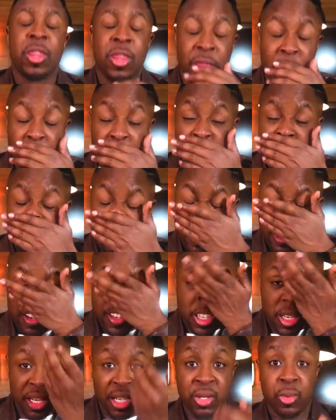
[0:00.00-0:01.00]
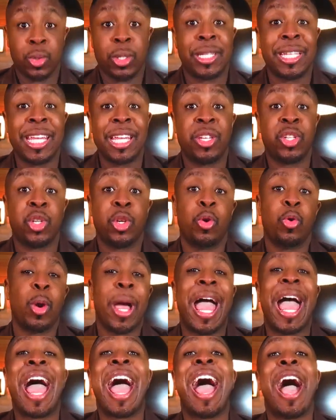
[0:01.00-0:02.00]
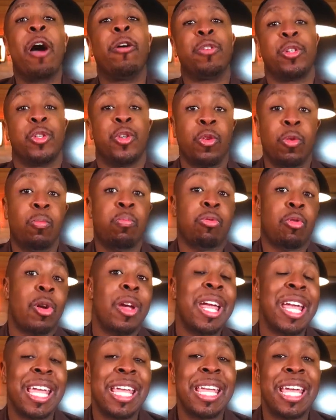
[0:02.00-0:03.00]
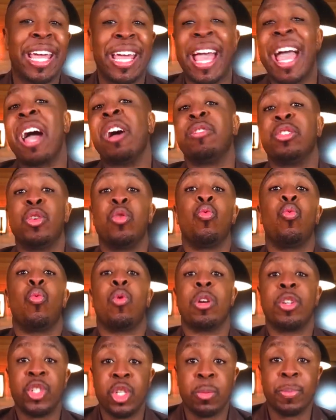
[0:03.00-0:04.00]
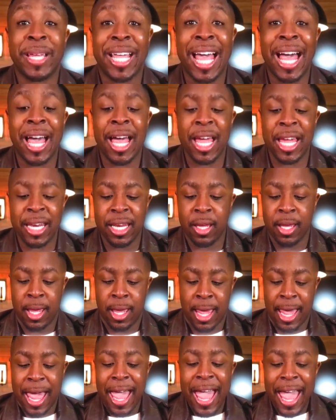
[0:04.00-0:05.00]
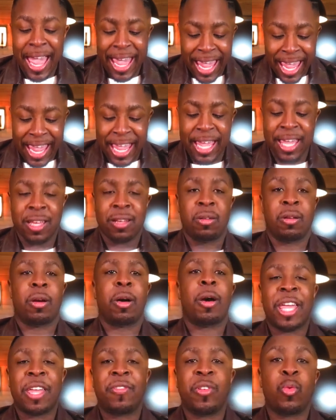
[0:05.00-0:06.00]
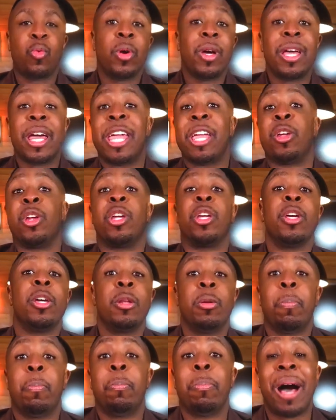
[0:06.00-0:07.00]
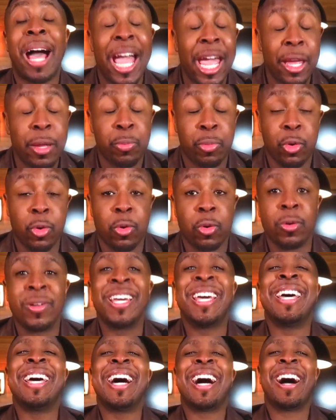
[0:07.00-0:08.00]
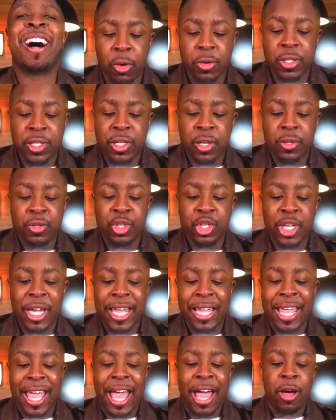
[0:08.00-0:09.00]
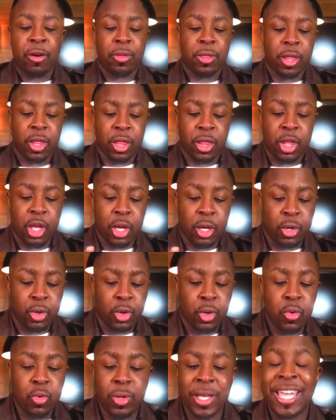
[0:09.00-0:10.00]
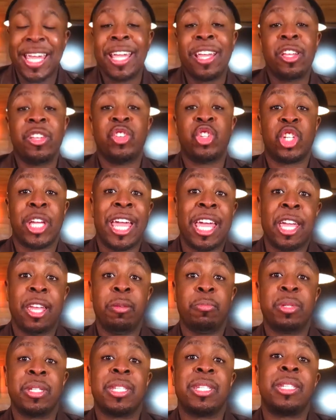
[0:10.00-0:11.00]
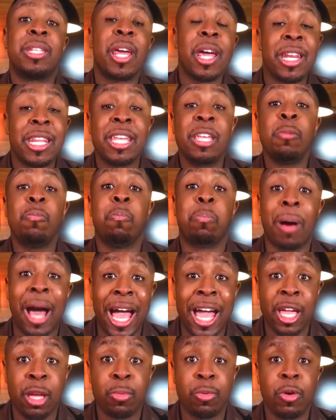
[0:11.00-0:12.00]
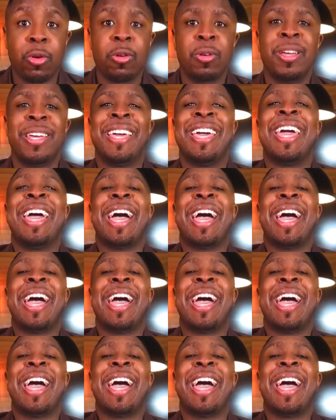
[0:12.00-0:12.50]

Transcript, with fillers: Those verses will teach you how to pray and how to worship God. And if you want a good Bible, also check out the New King James Study Bible